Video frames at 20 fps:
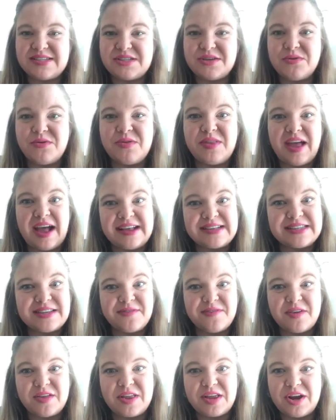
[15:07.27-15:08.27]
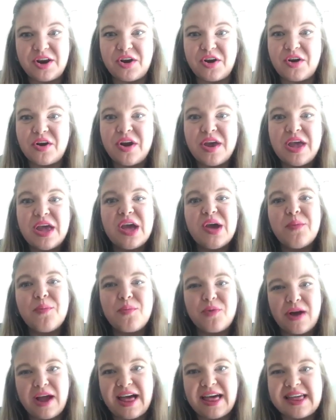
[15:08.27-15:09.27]
So lots of clear
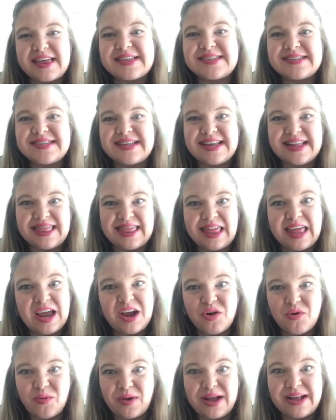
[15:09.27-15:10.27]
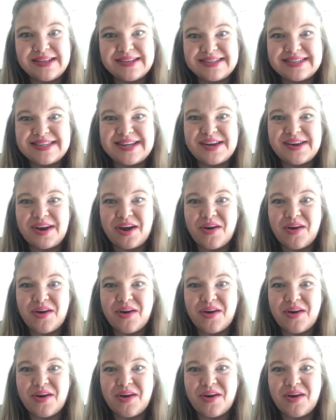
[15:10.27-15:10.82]
broths and liquids,